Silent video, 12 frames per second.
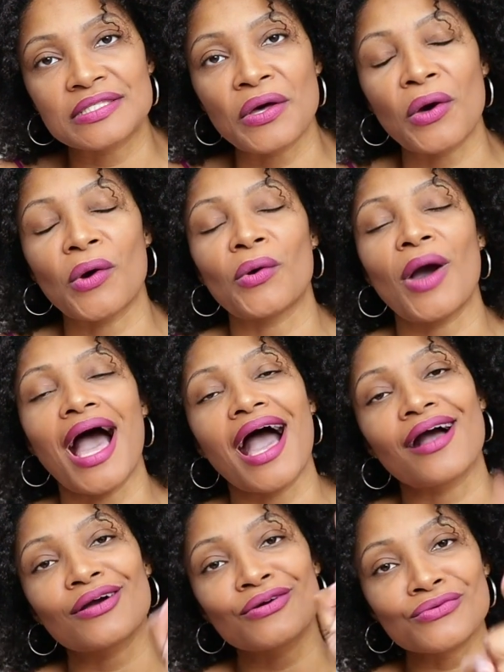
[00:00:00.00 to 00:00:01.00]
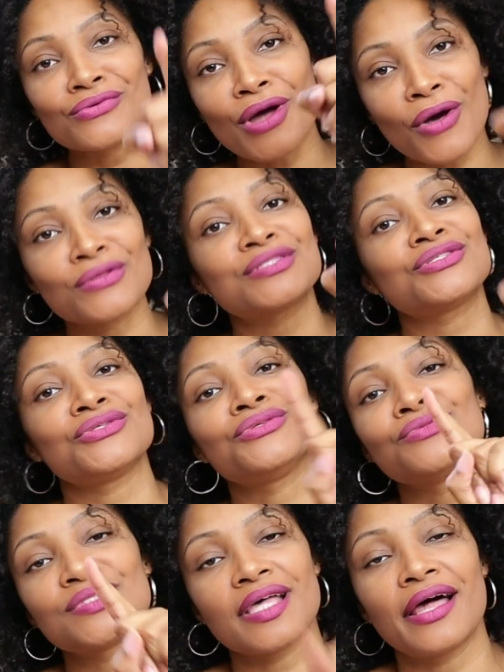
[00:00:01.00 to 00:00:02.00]
So kudos to
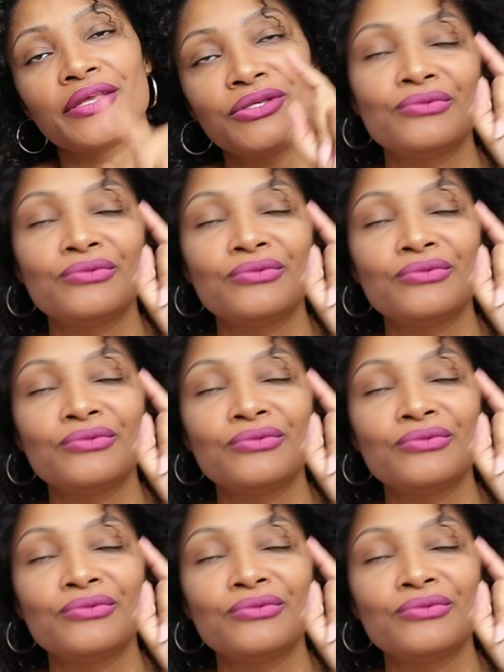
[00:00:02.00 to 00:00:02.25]
you, Sanna.